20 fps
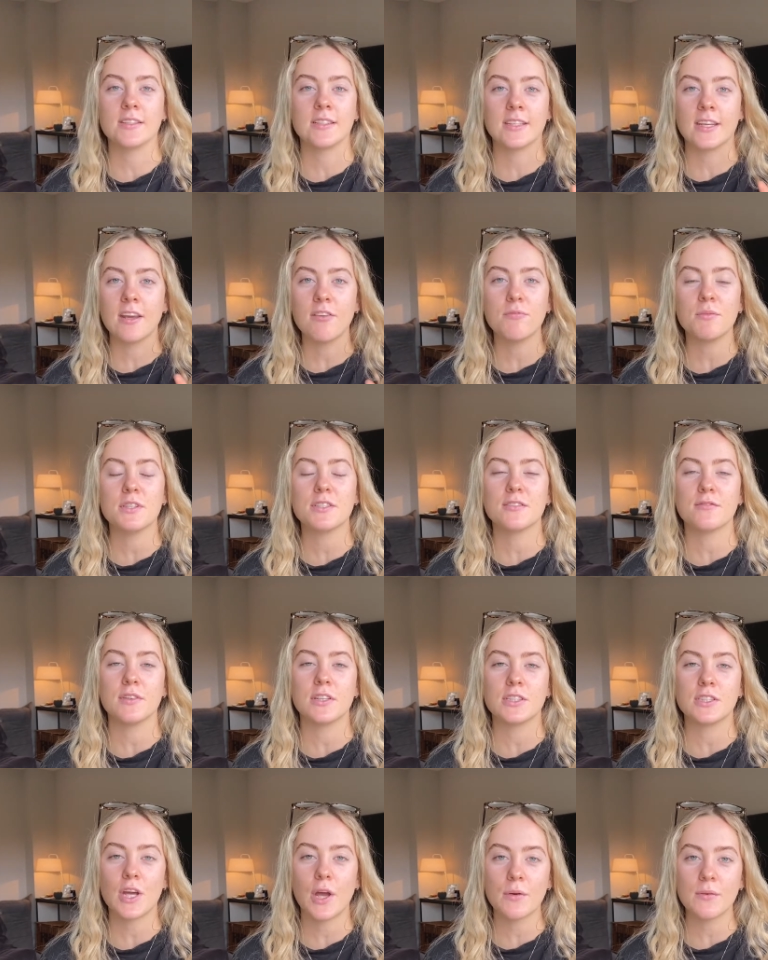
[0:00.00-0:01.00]
Give me
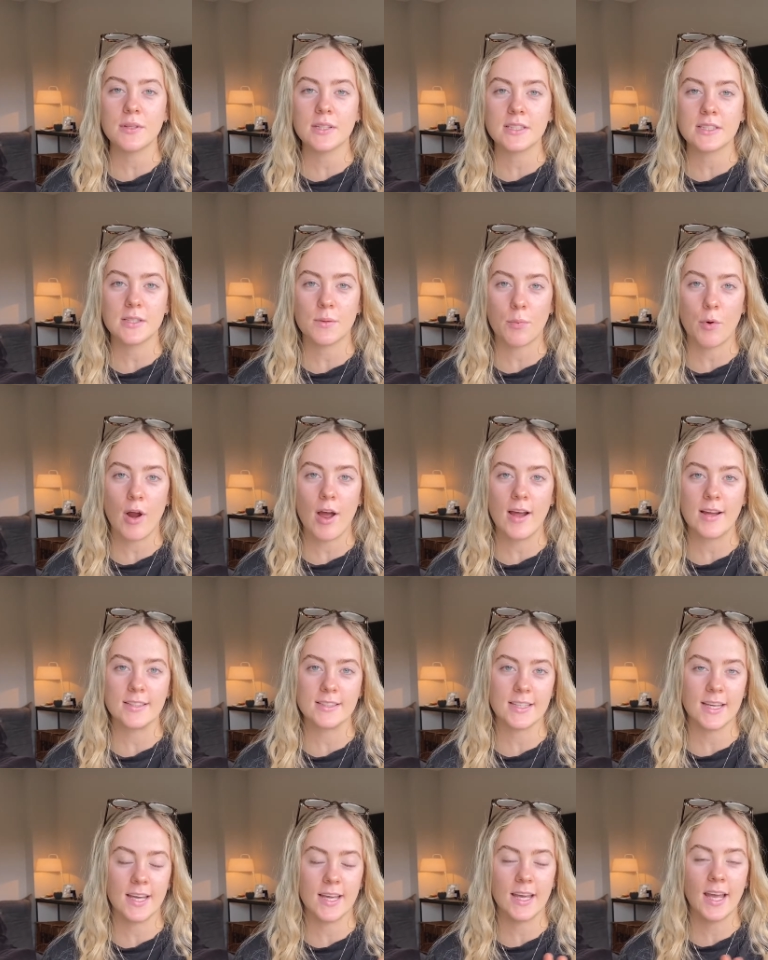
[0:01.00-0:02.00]
something totally
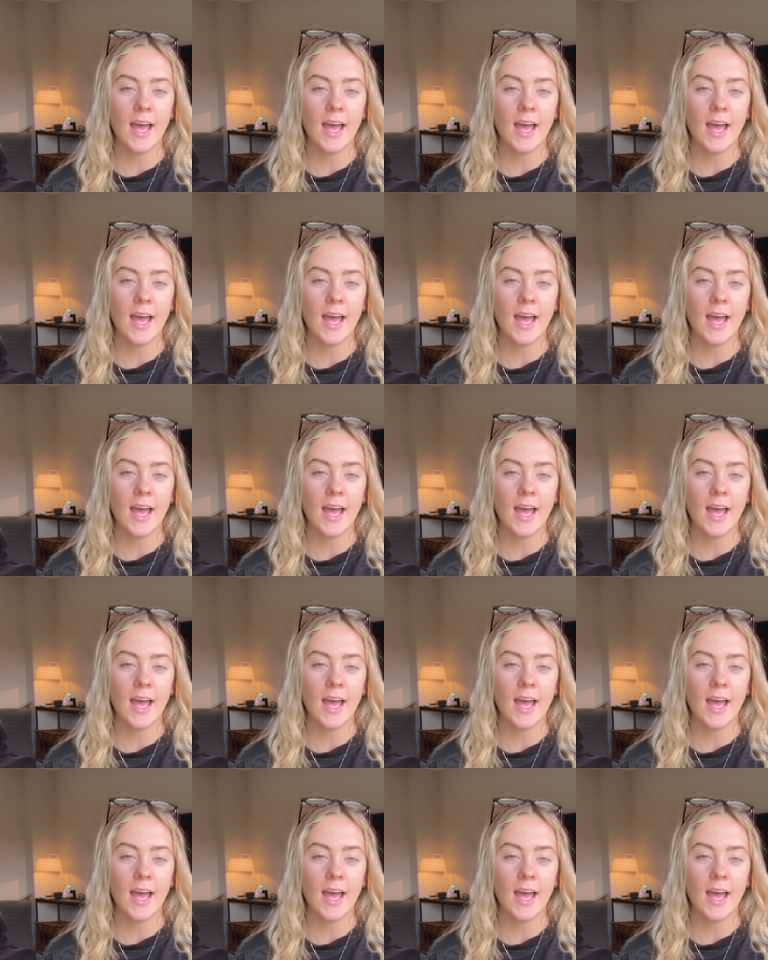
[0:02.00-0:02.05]
surprising.